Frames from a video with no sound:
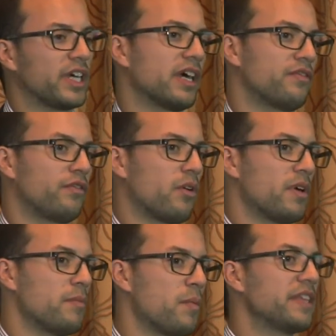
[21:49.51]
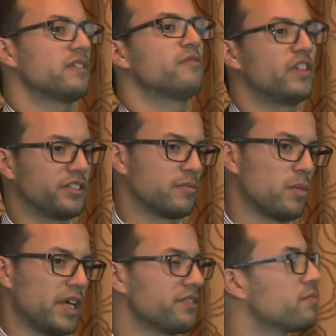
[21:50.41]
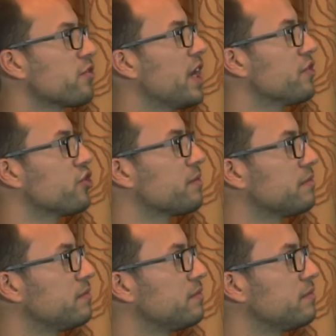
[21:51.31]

we get from a momentum-filtered momentum strategy.